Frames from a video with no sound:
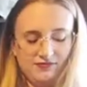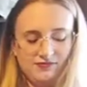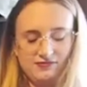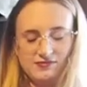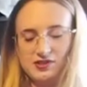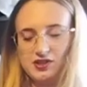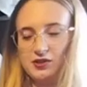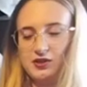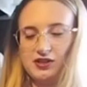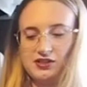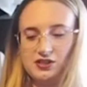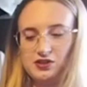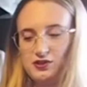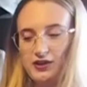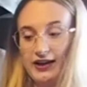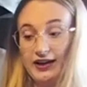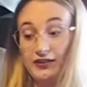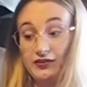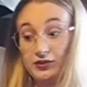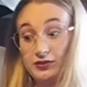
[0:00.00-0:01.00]
so it doesn't
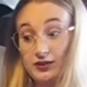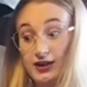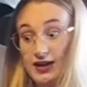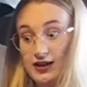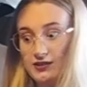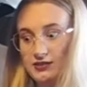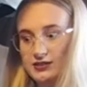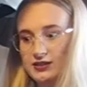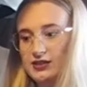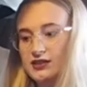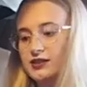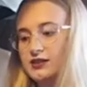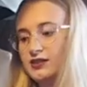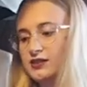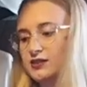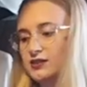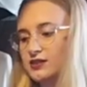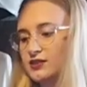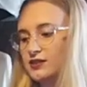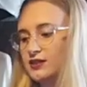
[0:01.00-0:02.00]
drag on the ground.
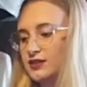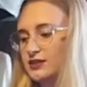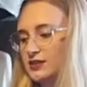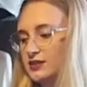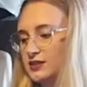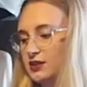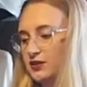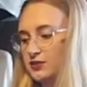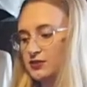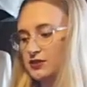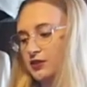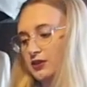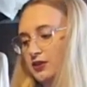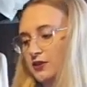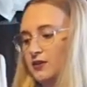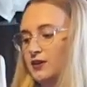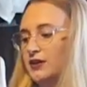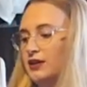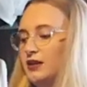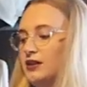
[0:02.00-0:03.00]
So this is also
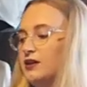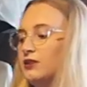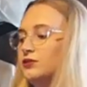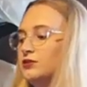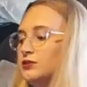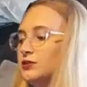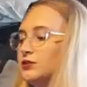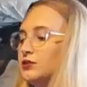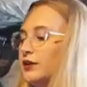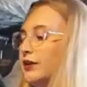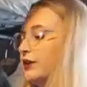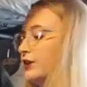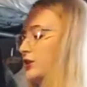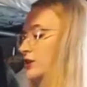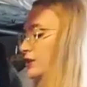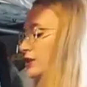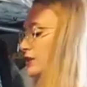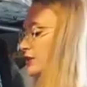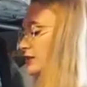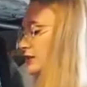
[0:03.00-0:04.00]
going in
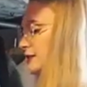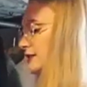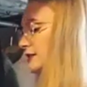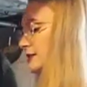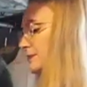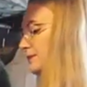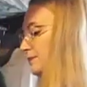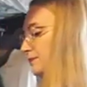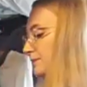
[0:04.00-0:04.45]
alterations.